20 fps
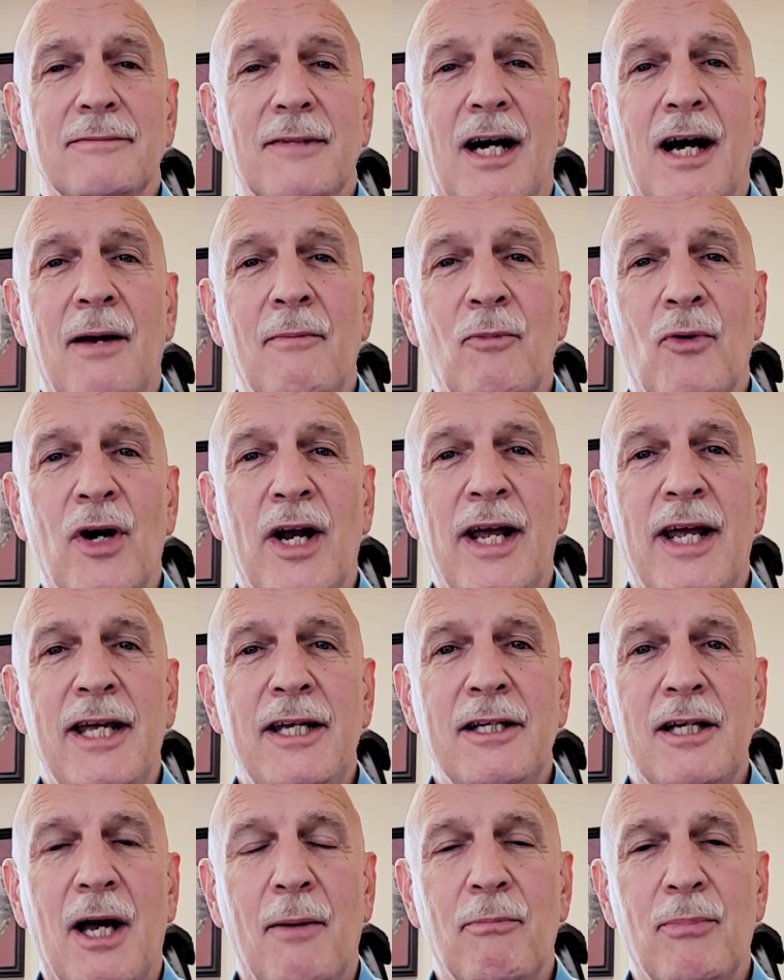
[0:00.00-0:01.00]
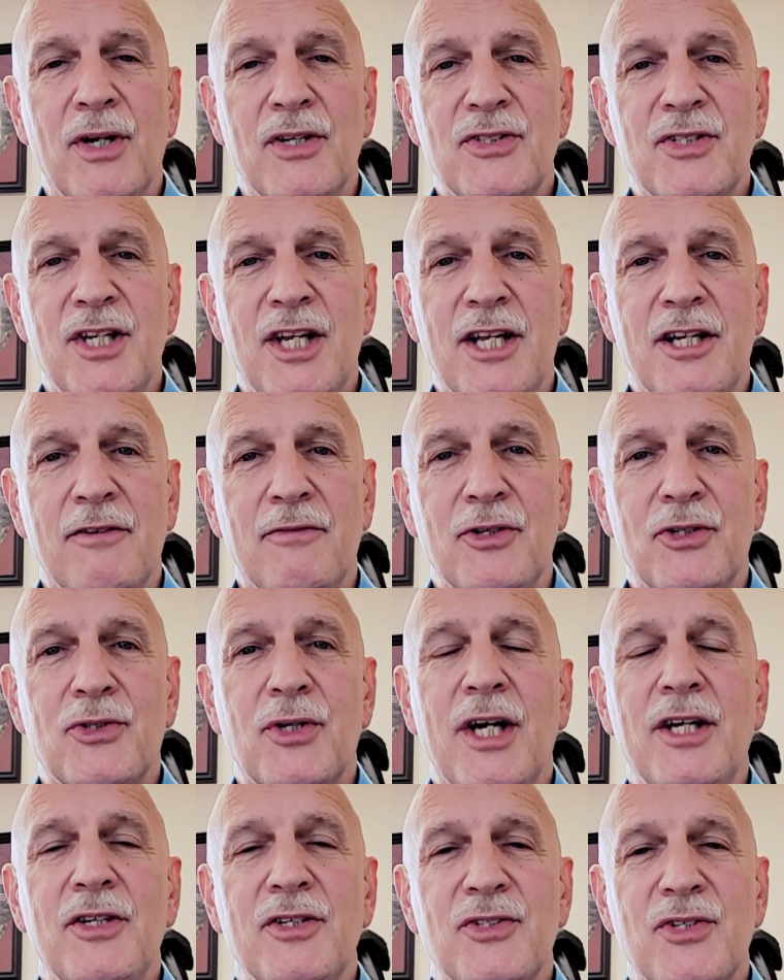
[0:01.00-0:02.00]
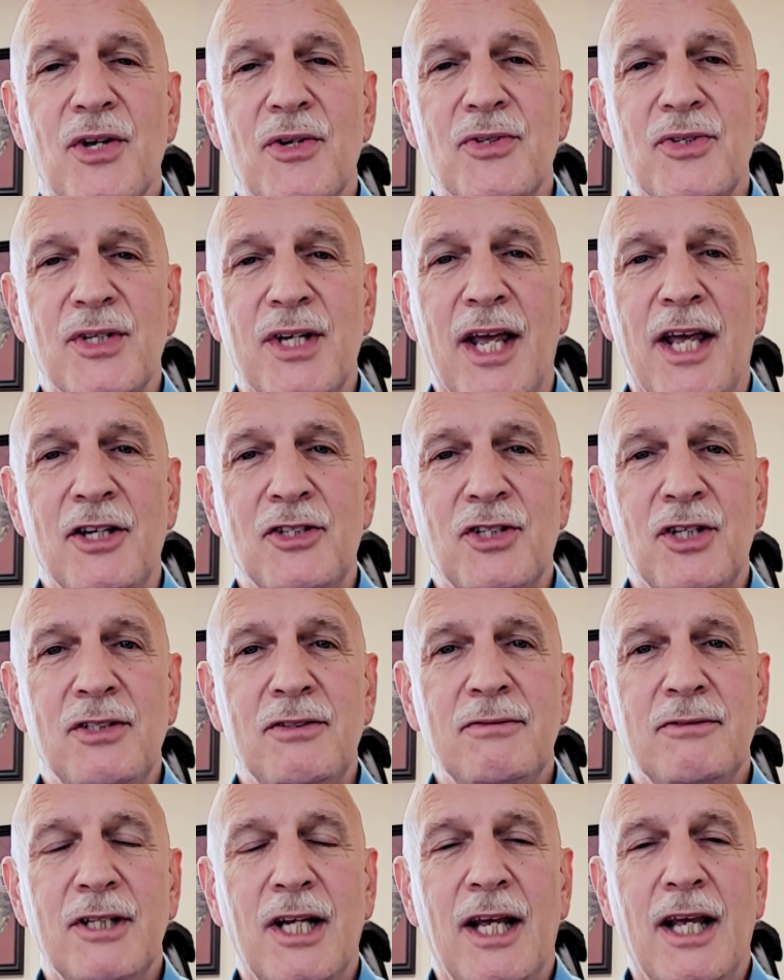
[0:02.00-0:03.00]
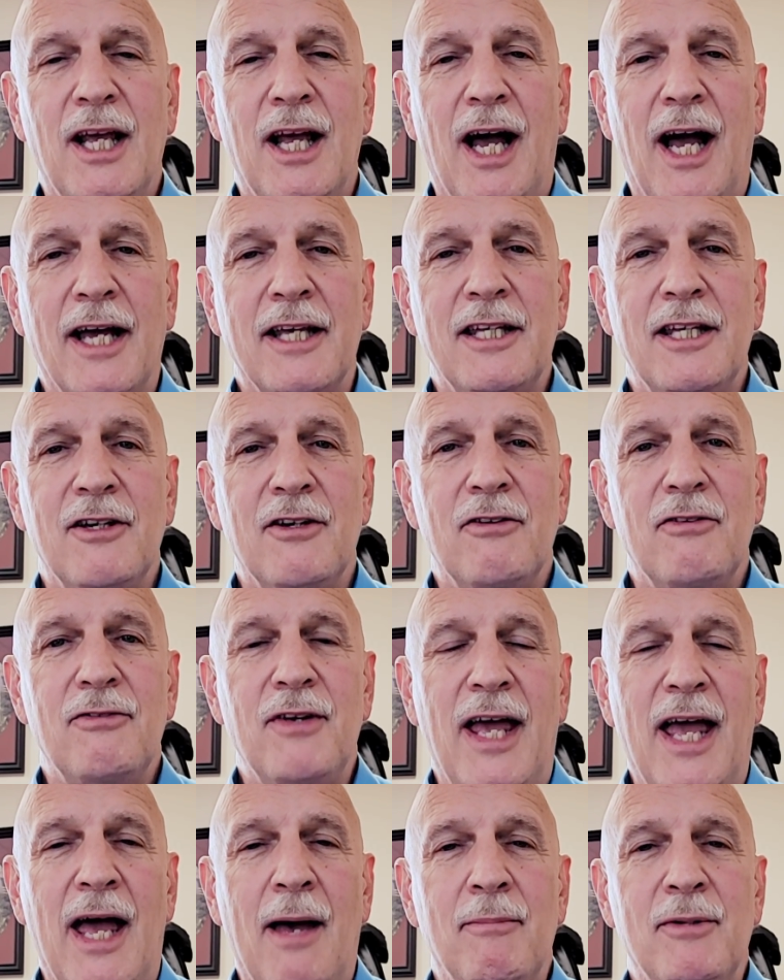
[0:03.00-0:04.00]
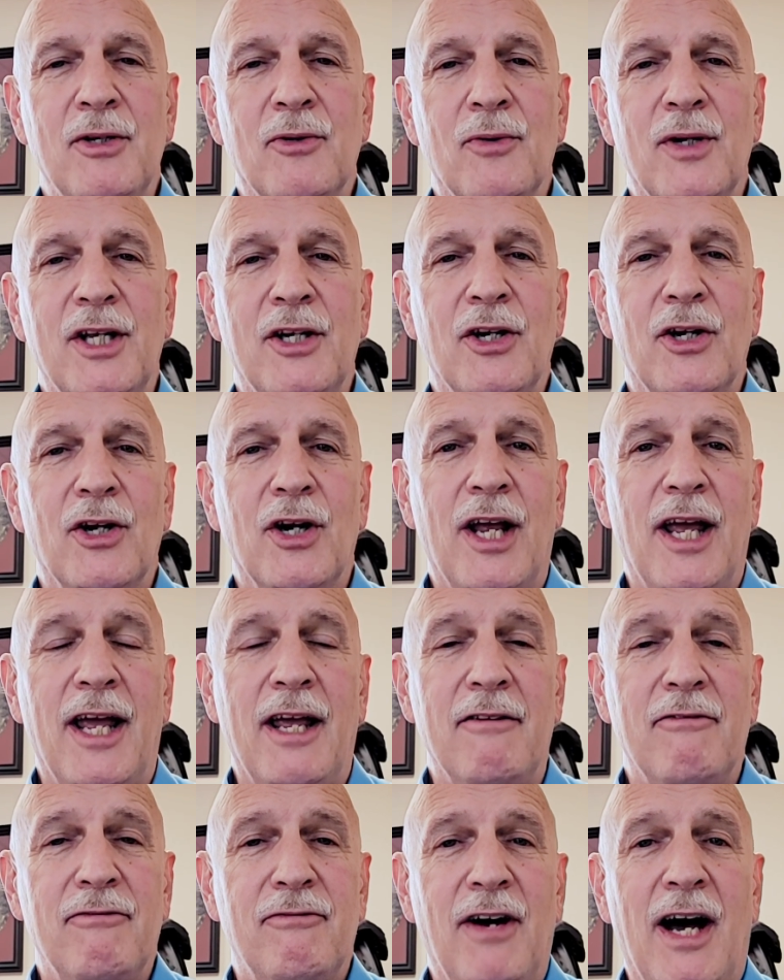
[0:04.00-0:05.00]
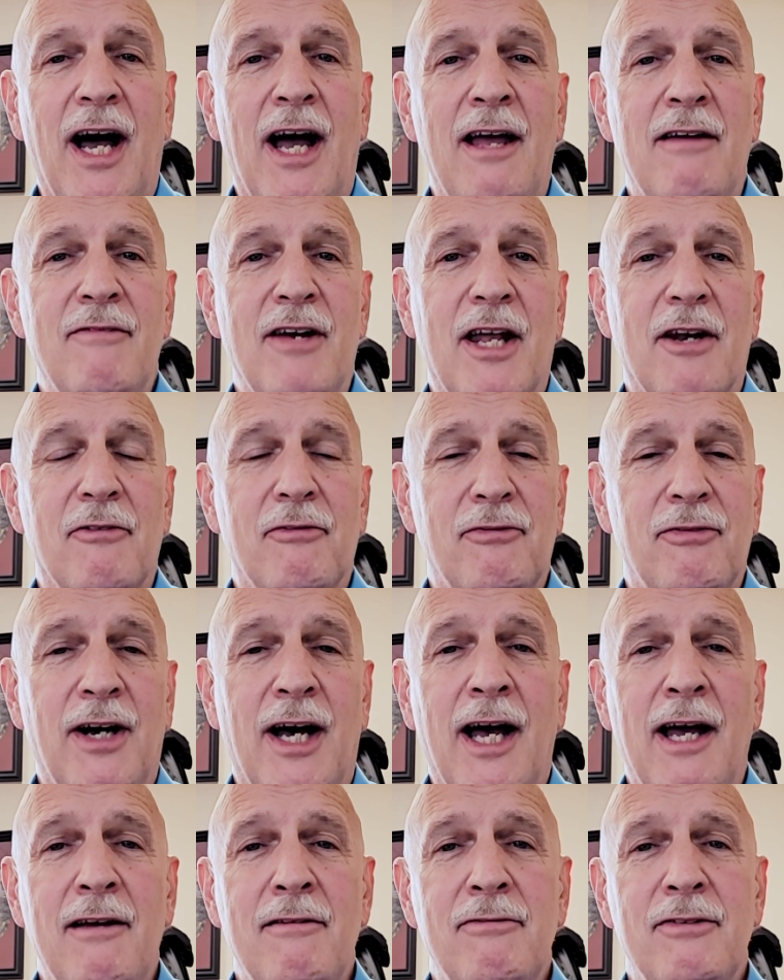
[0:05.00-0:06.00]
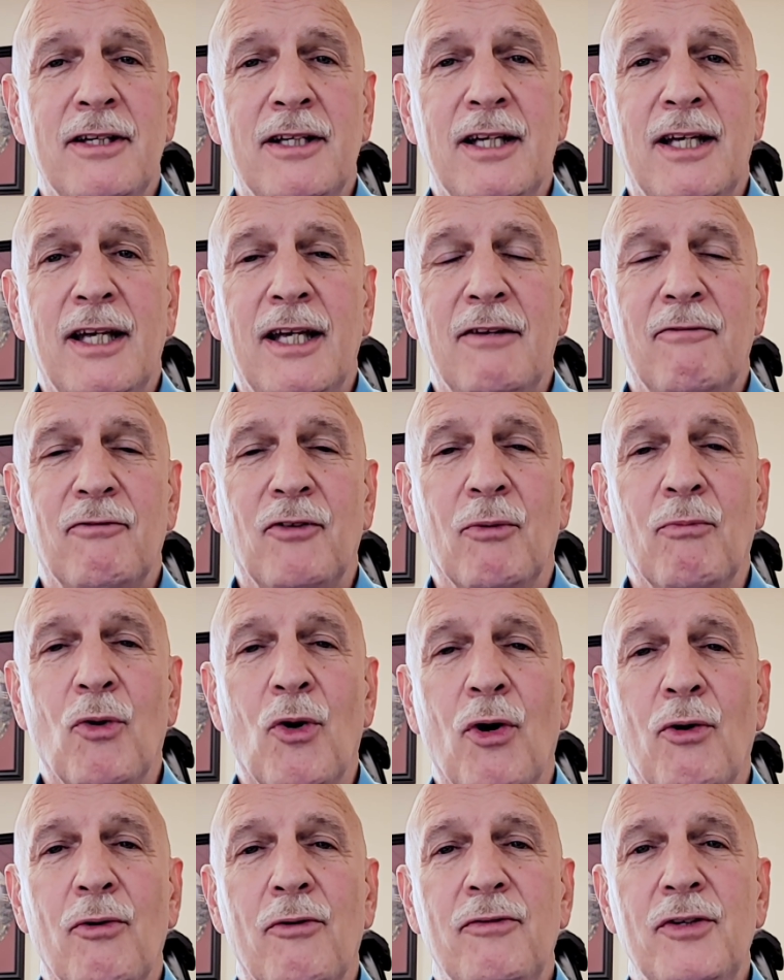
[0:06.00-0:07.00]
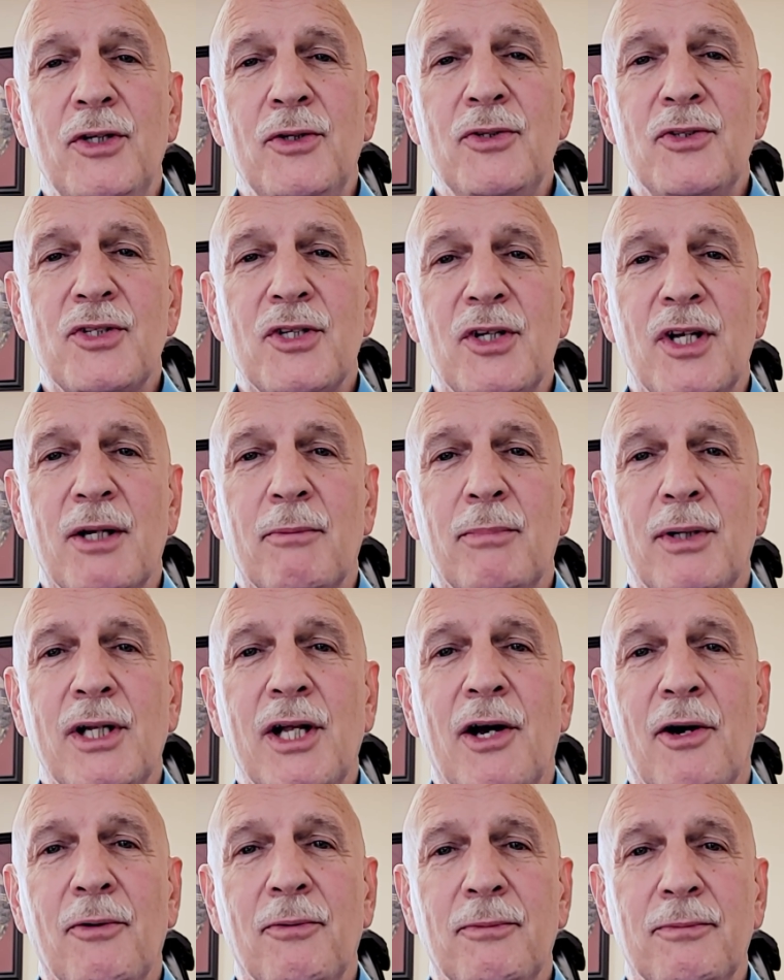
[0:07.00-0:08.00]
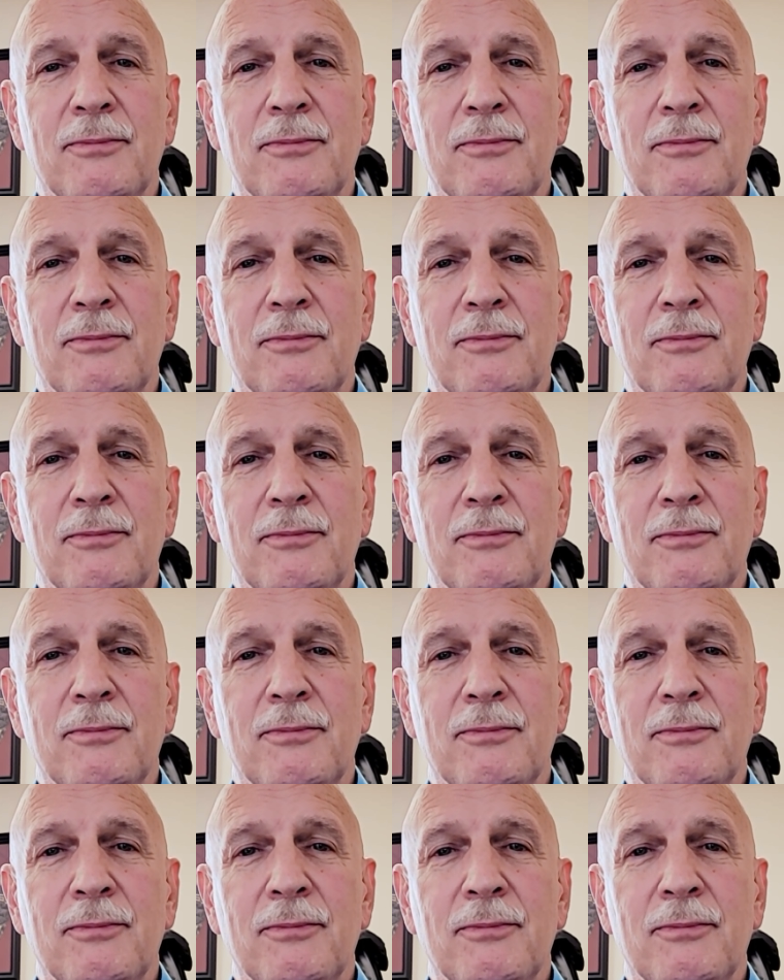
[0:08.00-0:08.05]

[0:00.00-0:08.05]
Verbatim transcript: I'm Ray. I'm president of a trade association. I give ABBYY Reader a 5 out of 5. For more reviews, click below.